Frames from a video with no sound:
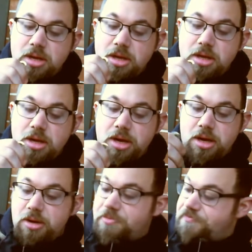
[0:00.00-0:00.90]

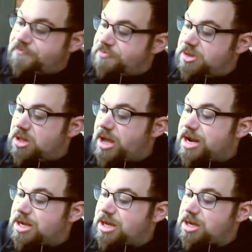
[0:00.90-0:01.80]
the
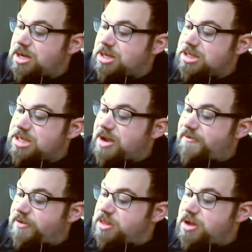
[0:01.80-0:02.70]
Latakia is
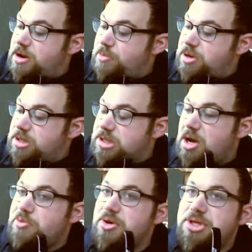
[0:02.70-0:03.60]
definitely there, but it's
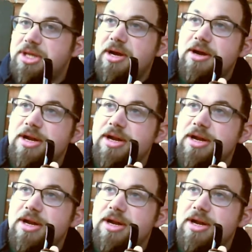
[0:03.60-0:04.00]
almost there in